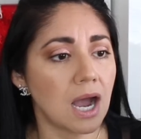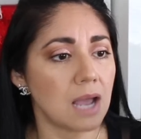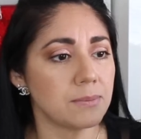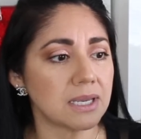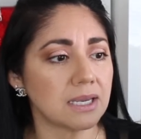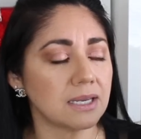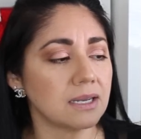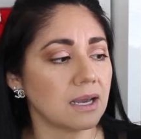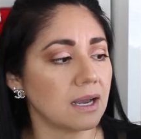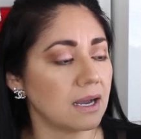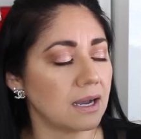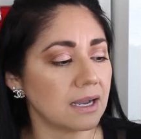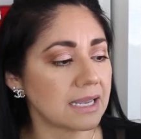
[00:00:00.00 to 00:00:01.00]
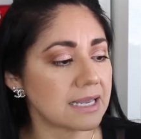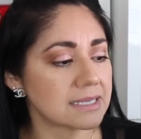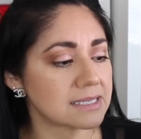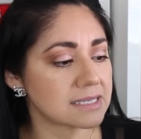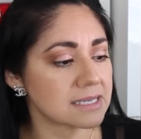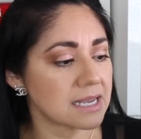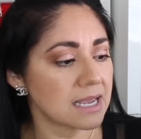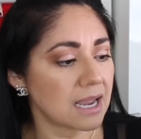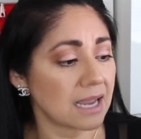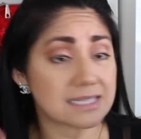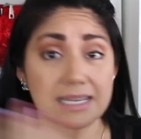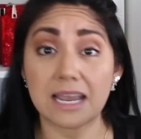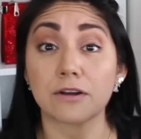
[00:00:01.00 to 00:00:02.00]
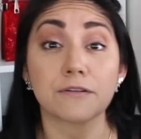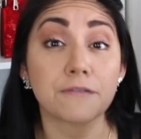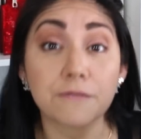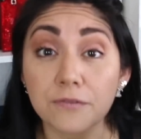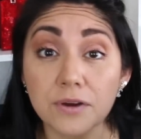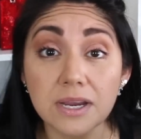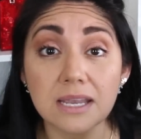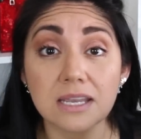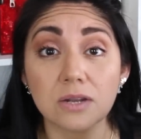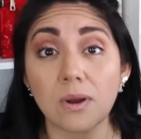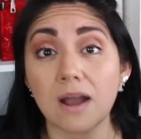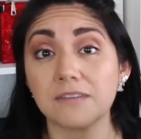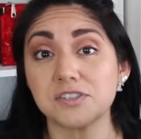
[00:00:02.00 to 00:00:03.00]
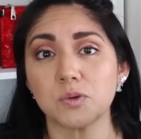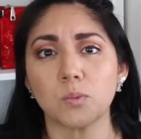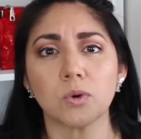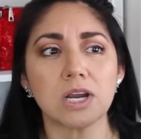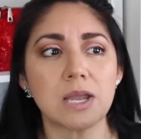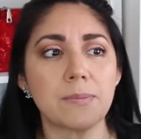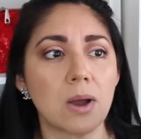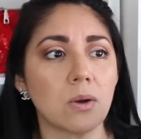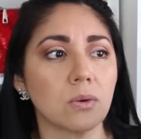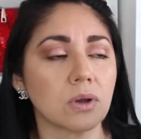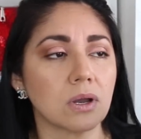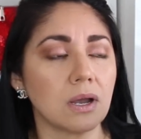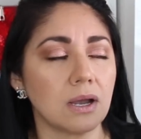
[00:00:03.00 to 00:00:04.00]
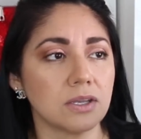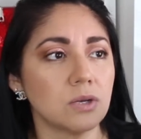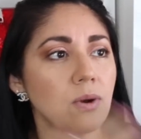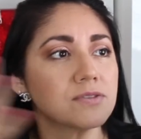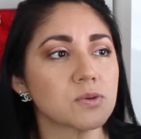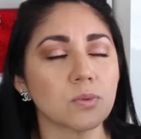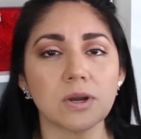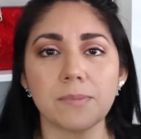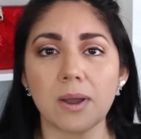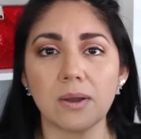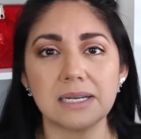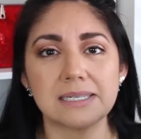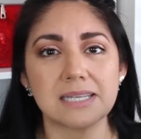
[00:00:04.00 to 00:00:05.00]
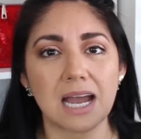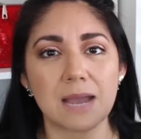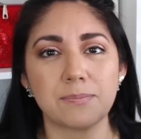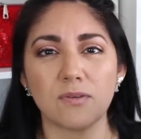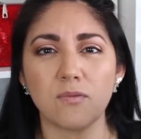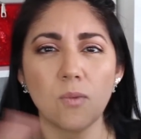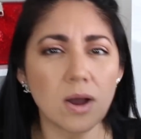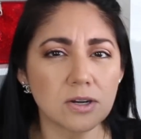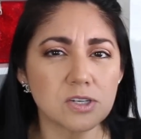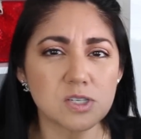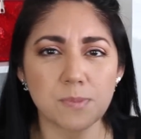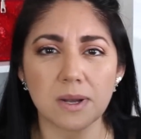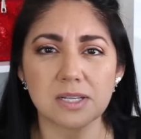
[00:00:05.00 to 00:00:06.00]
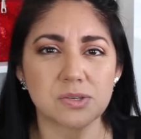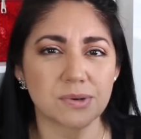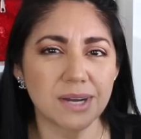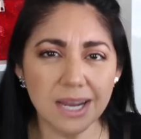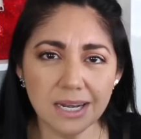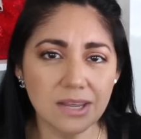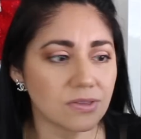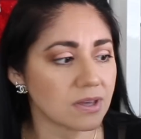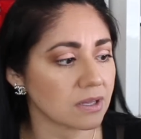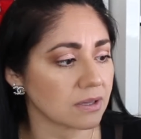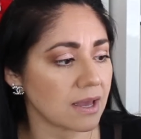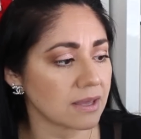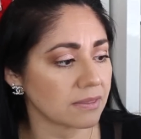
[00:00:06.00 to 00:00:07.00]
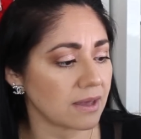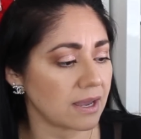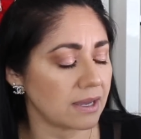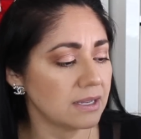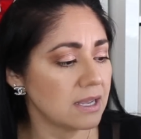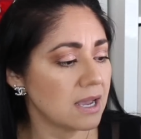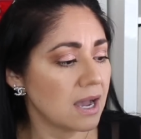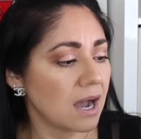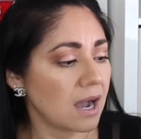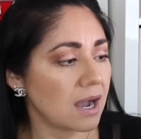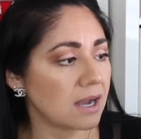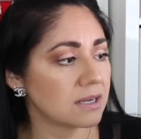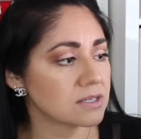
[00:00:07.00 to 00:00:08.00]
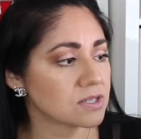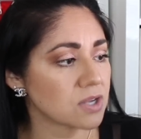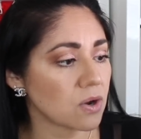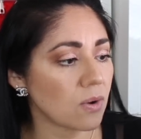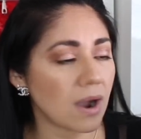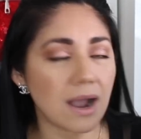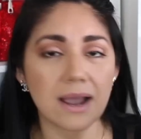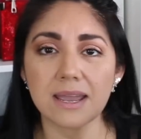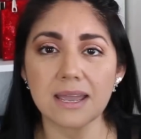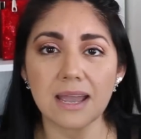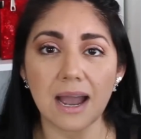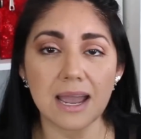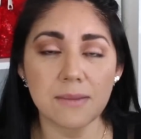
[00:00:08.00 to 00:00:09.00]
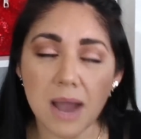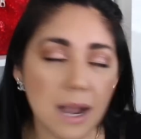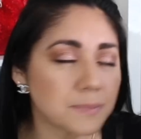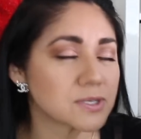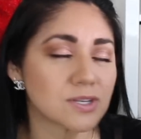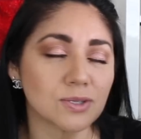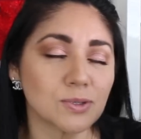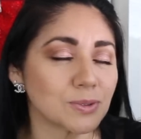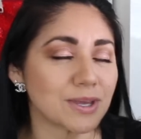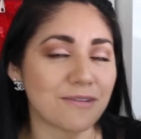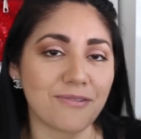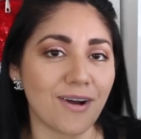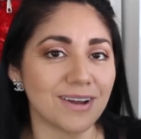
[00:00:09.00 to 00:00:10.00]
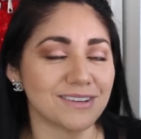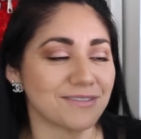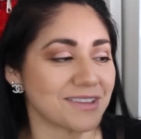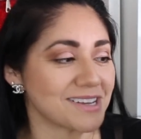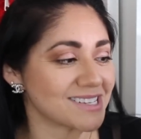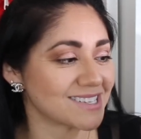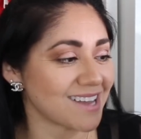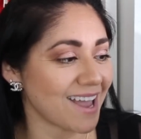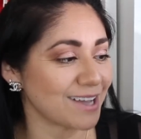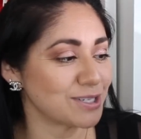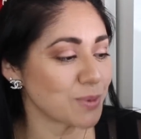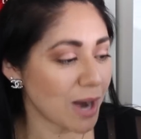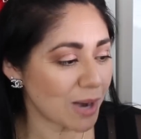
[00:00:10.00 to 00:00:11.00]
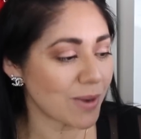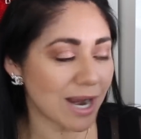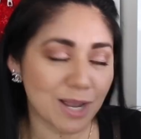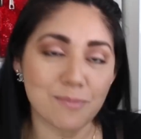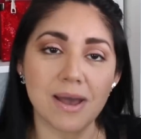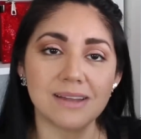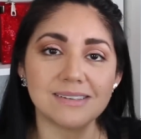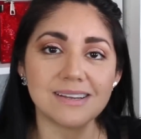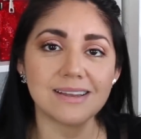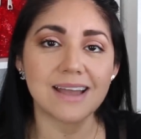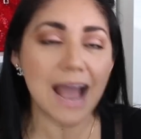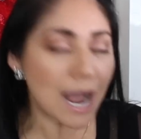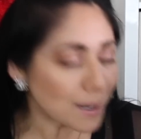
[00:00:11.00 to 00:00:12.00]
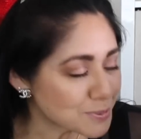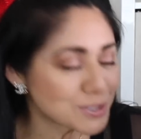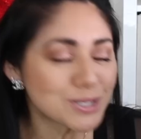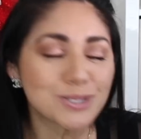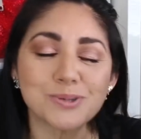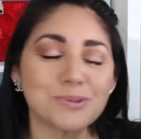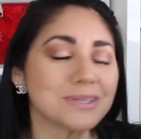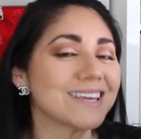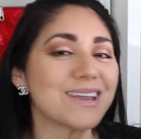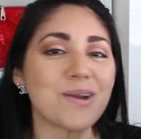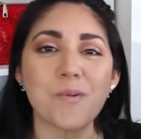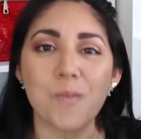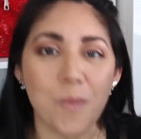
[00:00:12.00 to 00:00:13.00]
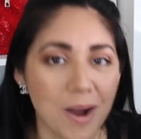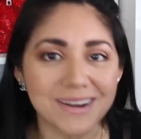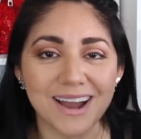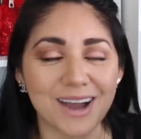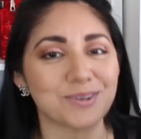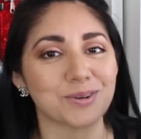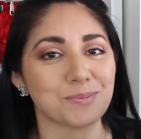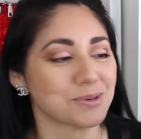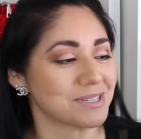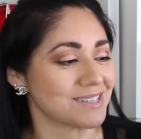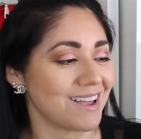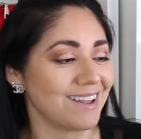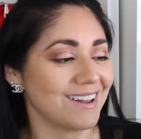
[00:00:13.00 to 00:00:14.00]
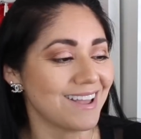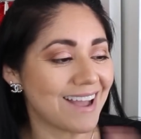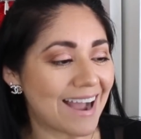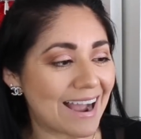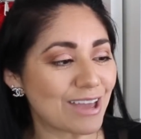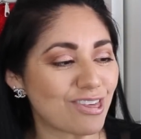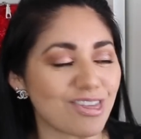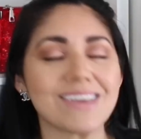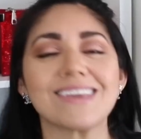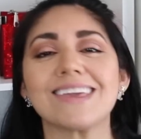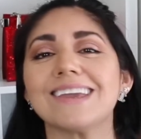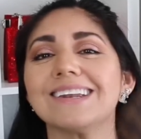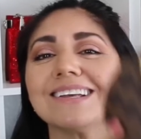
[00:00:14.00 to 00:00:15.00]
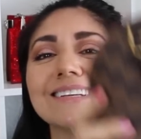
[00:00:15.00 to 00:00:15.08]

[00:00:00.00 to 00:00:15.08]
I mean, uh, it's it's carefree. You don't have to worry about uh, you don't have to worry about any type of water spots or anything like that. Uh, so I I am absolutely fond of this. And do I recommend it? Absolutely, one hundred percent. I think it